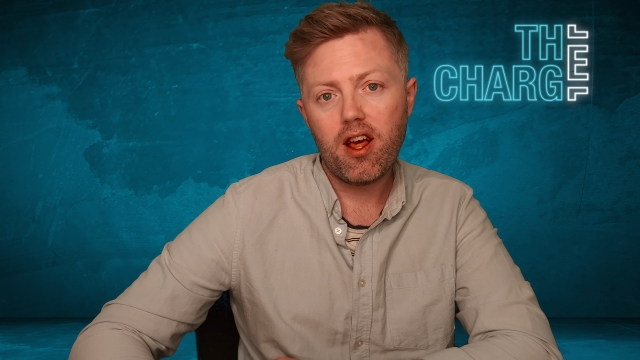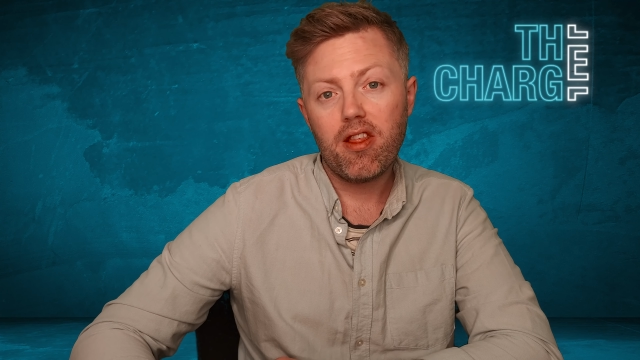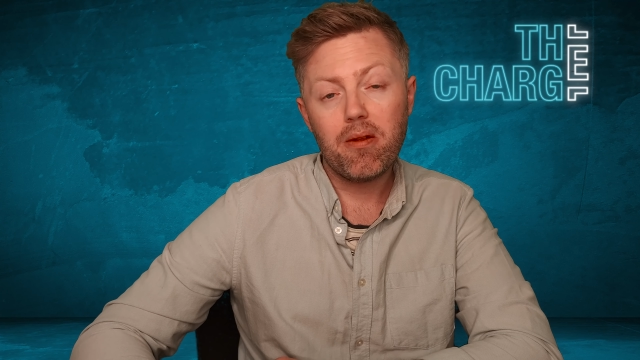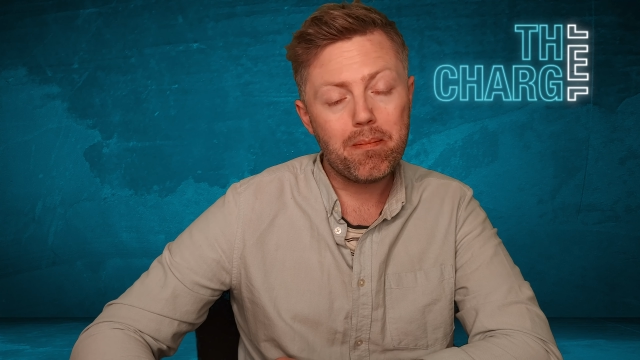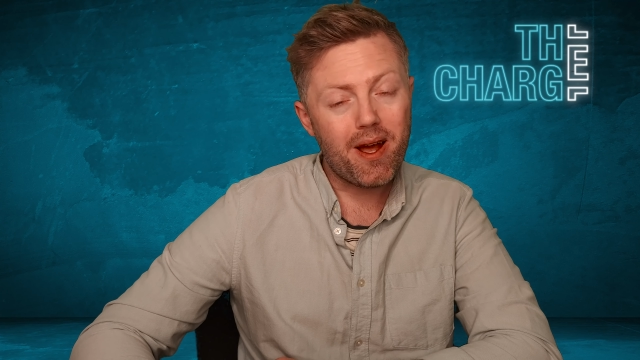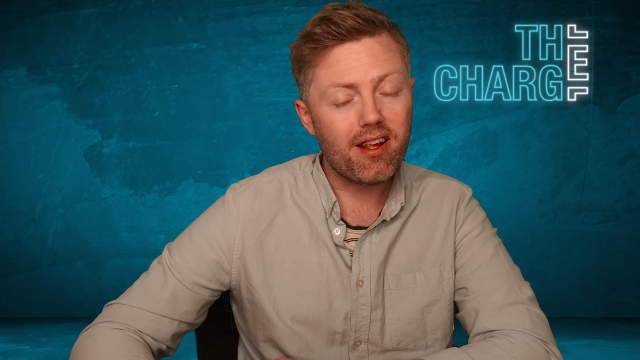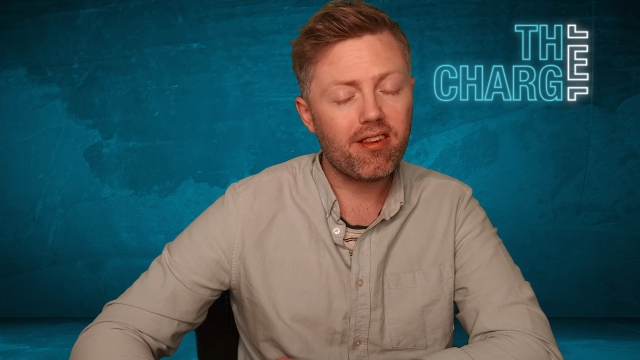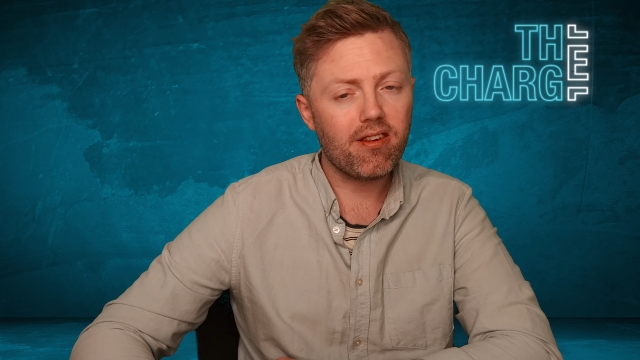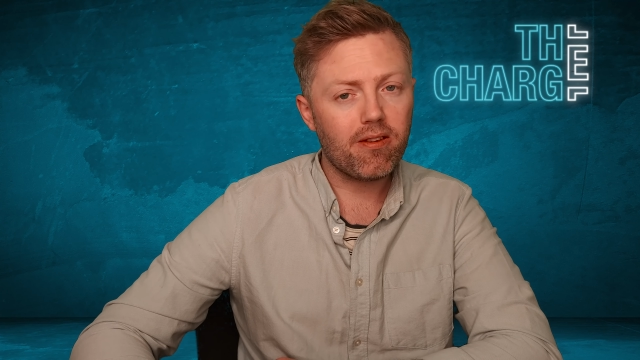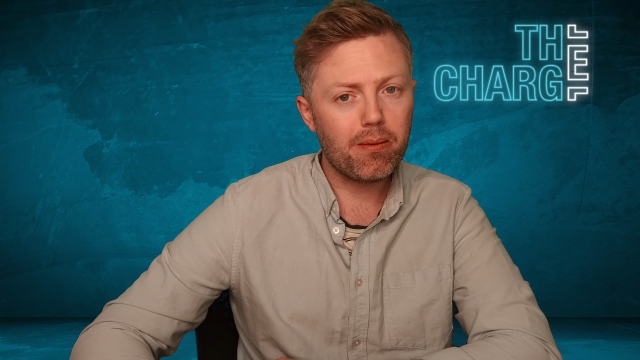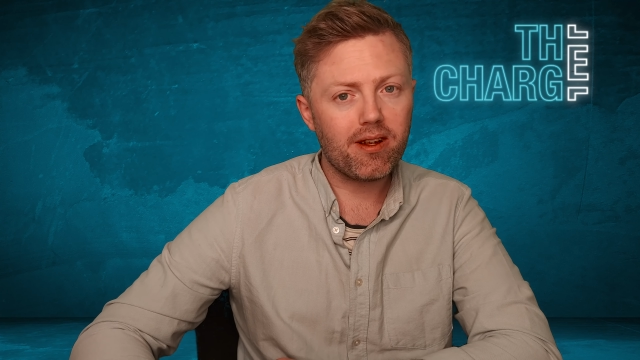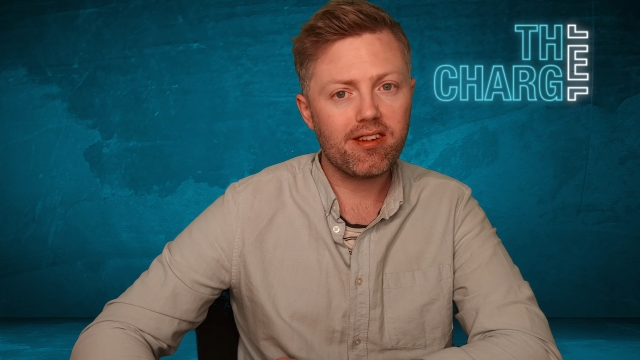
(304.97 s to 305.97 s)
the
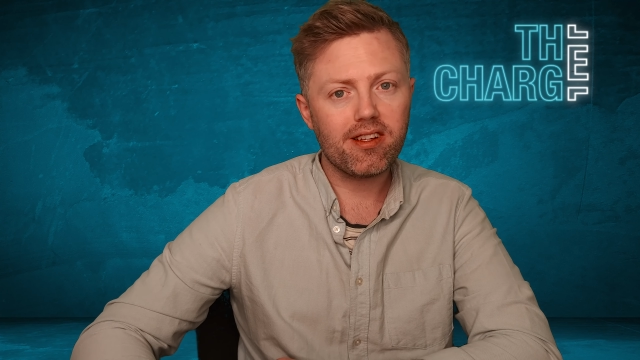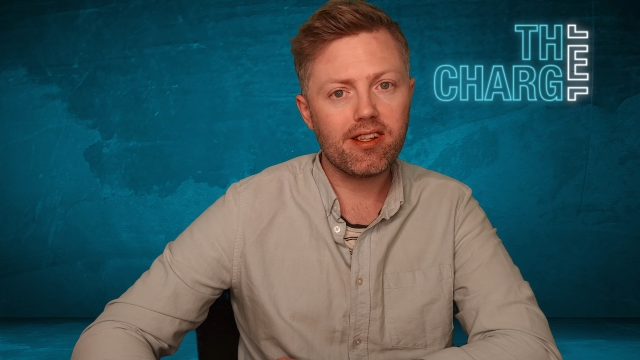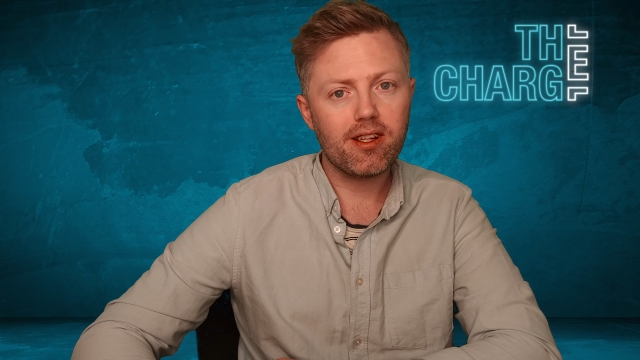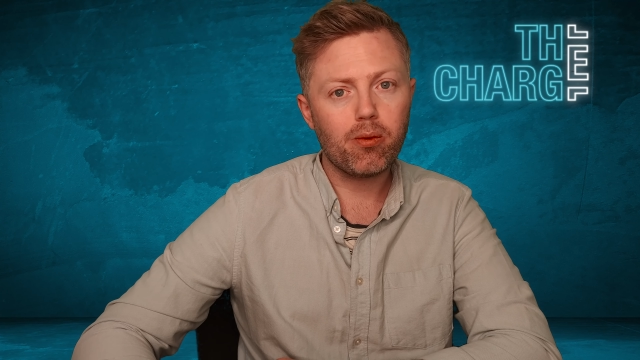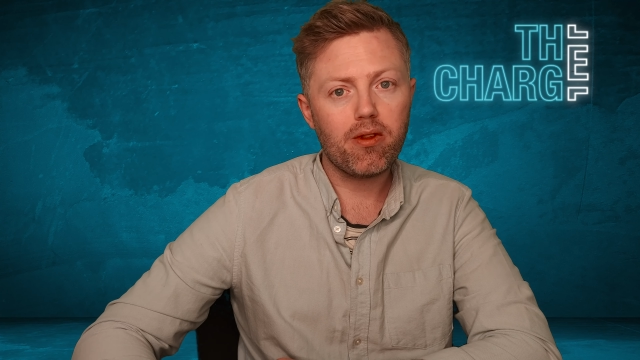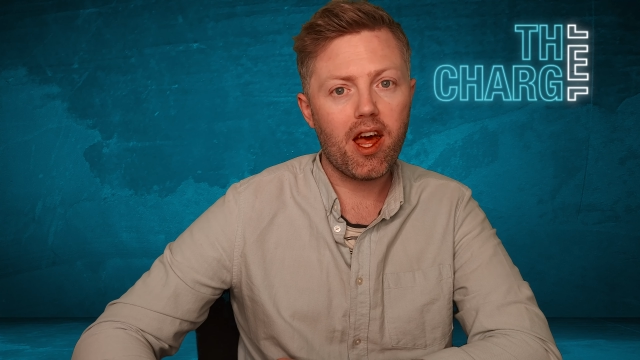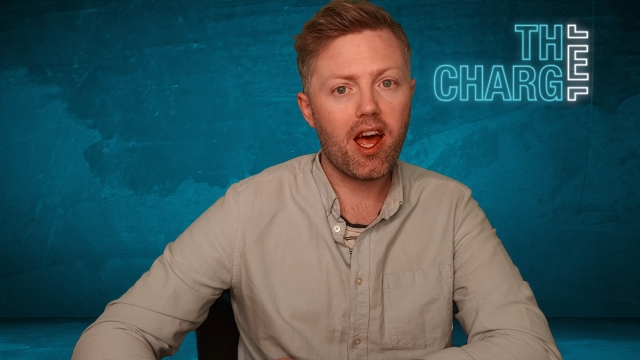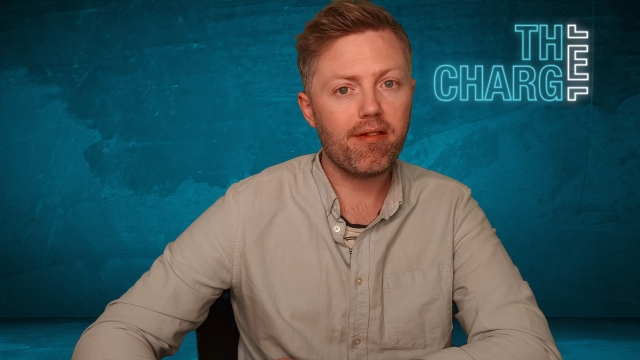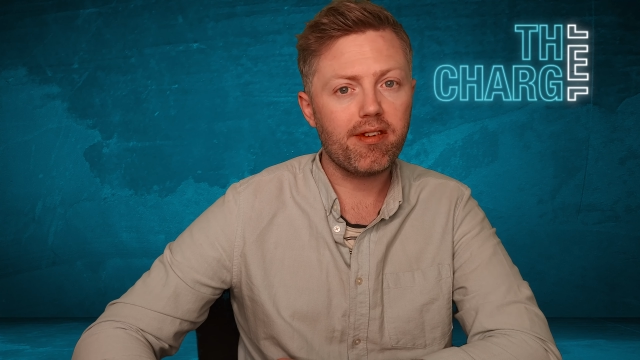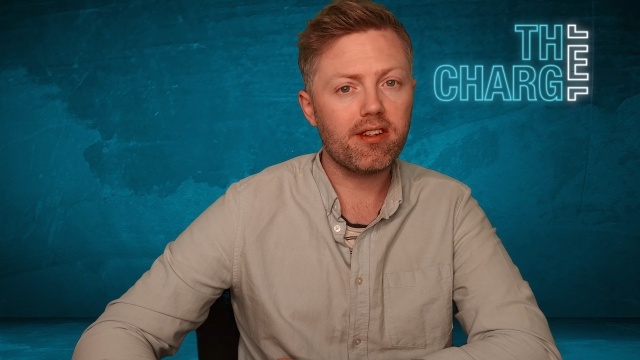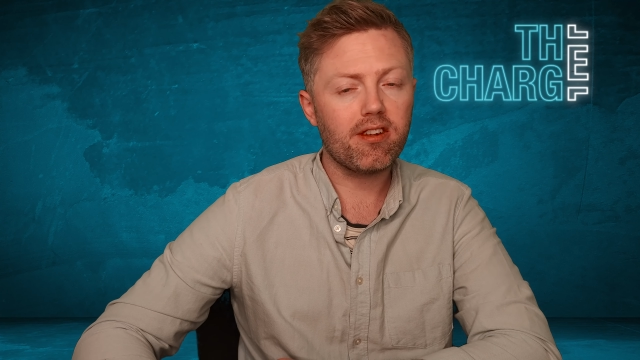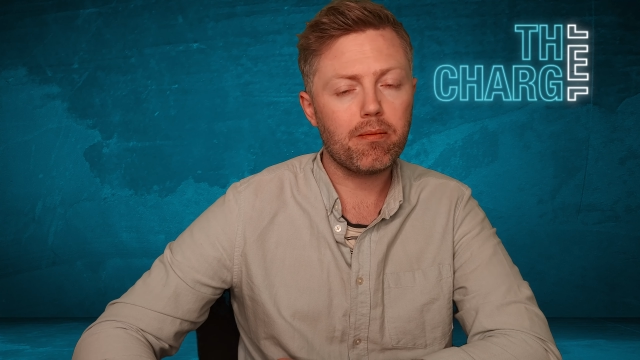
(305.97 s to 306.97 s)
masses basically, without
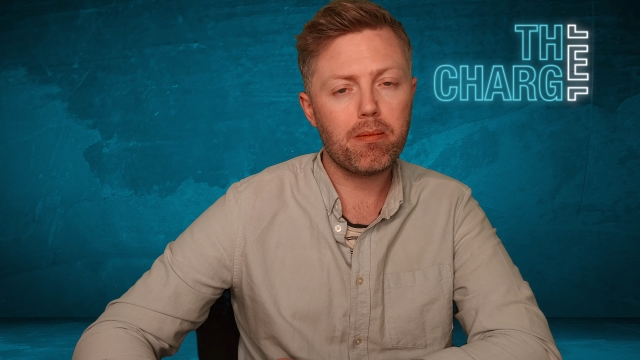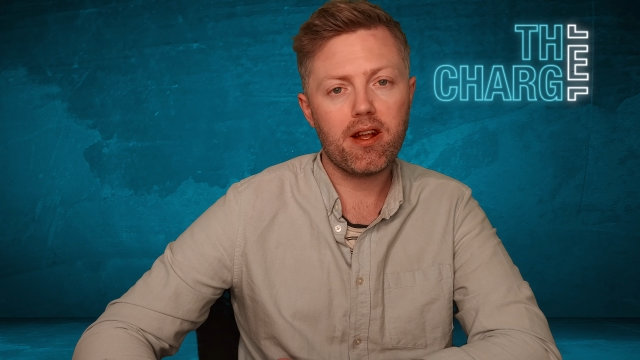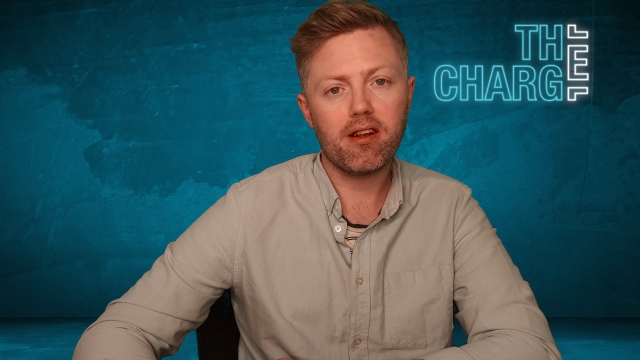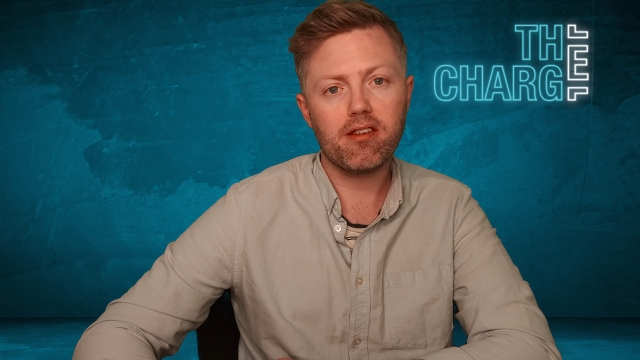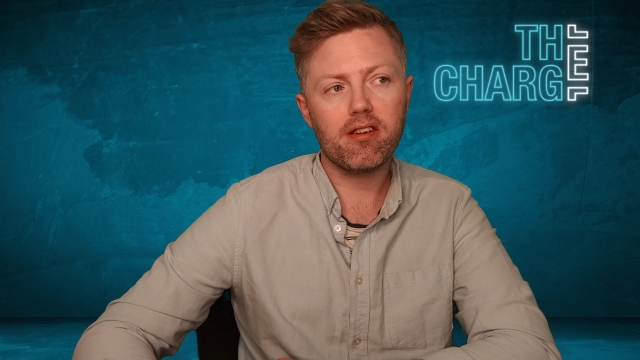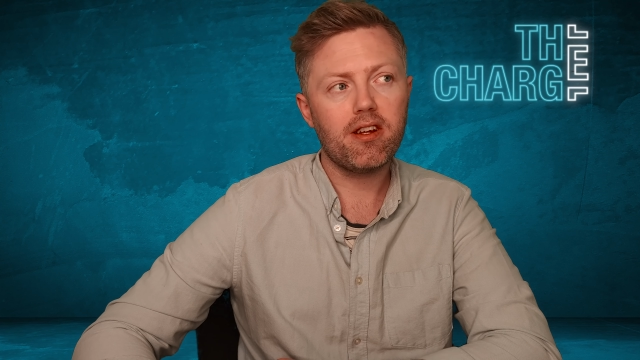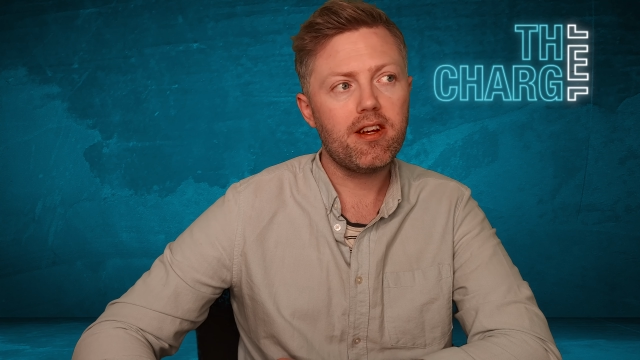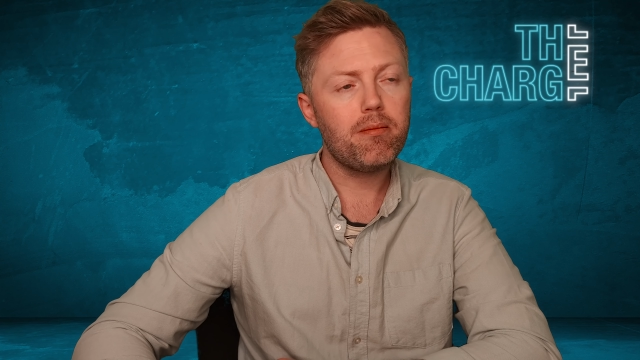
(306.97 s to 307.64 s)
having to spend